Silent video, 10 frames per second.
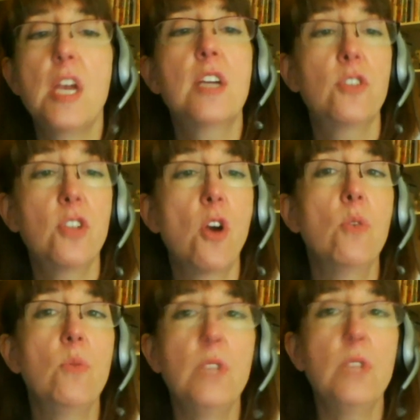
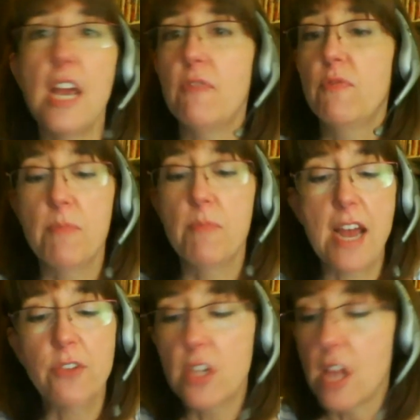so yeah, from
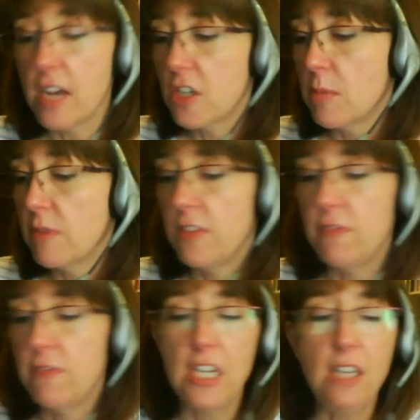now till October
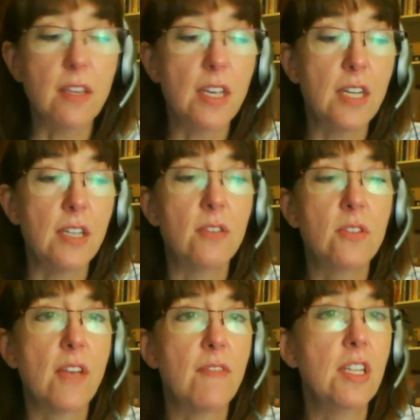15th, it is
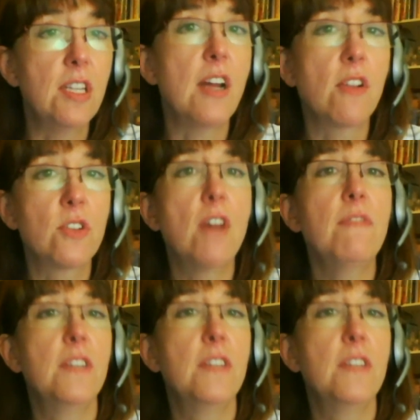$70 off, and